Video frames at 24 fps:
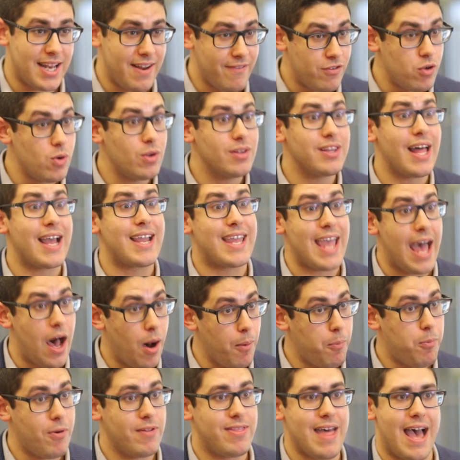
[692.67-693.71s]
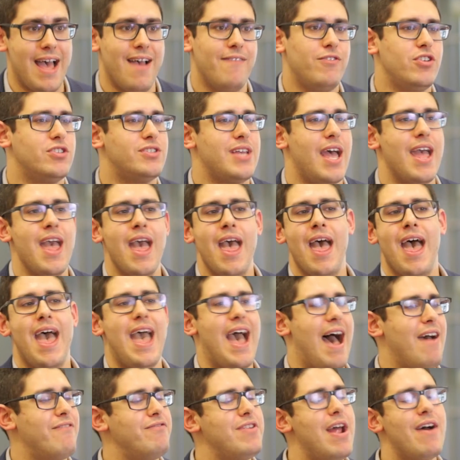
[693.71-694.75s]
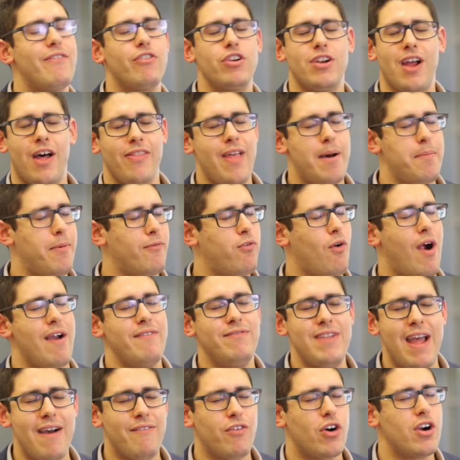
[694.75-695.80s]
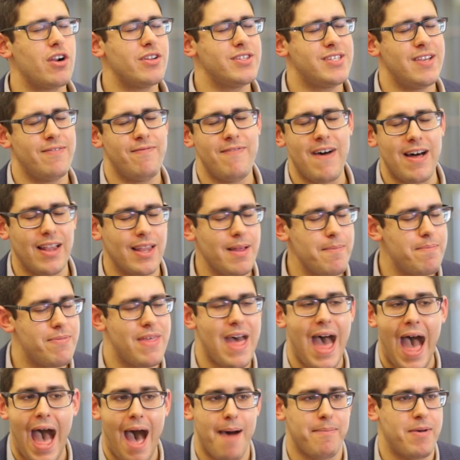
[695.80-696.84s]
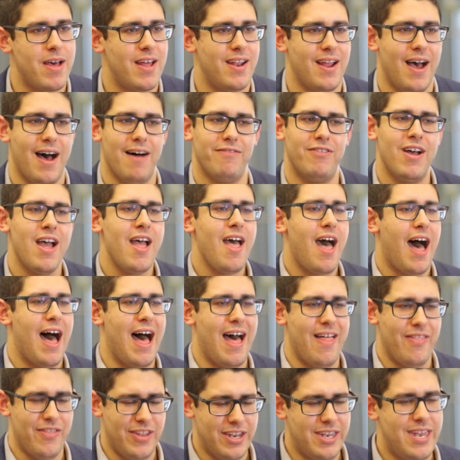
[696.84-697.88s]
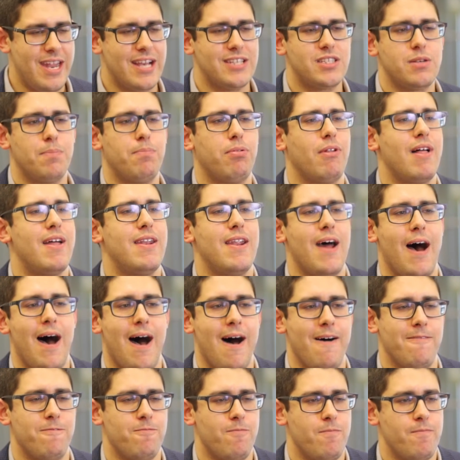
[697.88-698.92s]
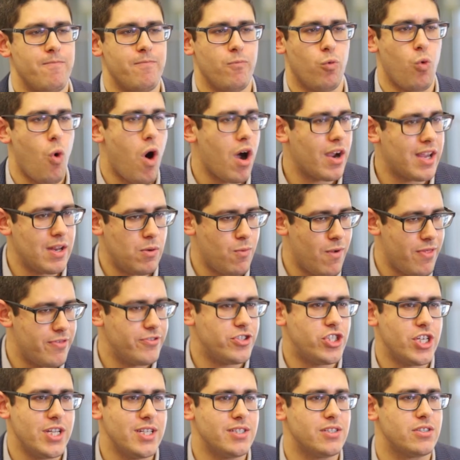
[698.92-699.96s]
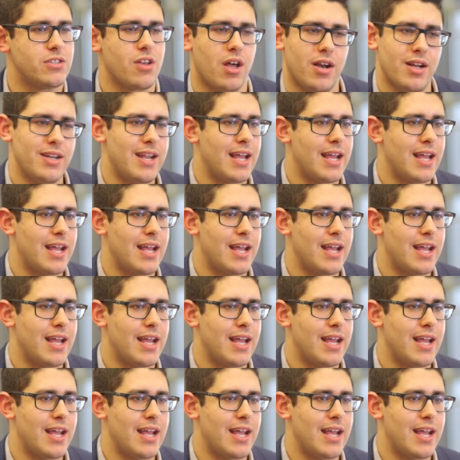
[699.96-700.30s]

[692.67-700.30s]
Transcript: And if you would like help with that, if you say, "Hey, I've never done that before, I've never developed the habit of the discipline of walking with Jesus on